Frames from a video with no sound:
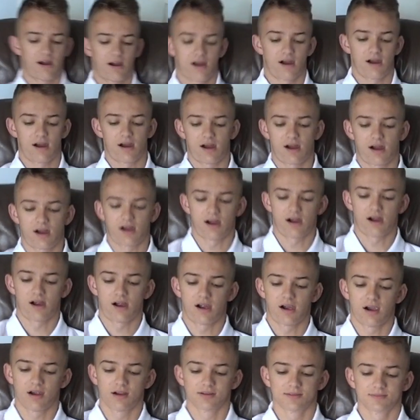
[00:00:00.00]
Because you're
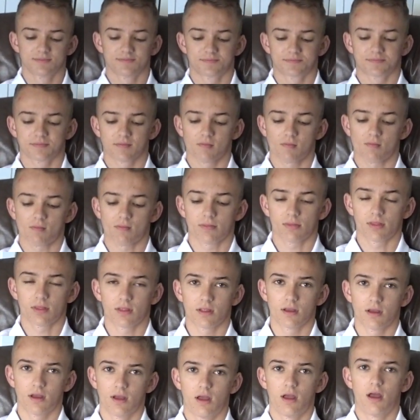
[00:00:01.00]
working, we're gonna throw this in
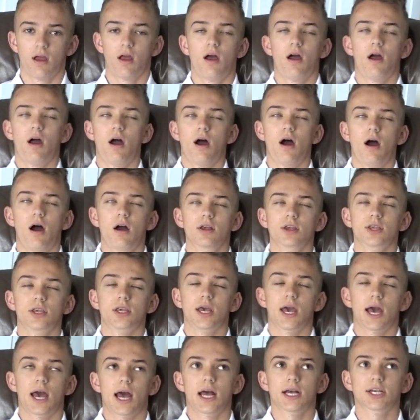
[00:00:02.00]
for you. Are you cool
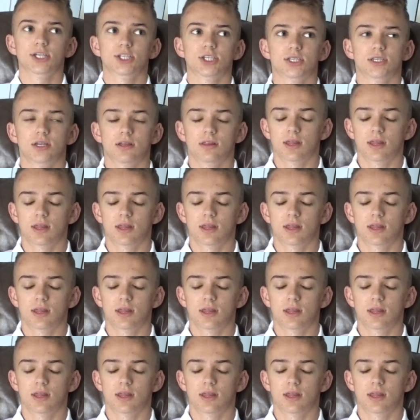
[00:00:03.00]
with that?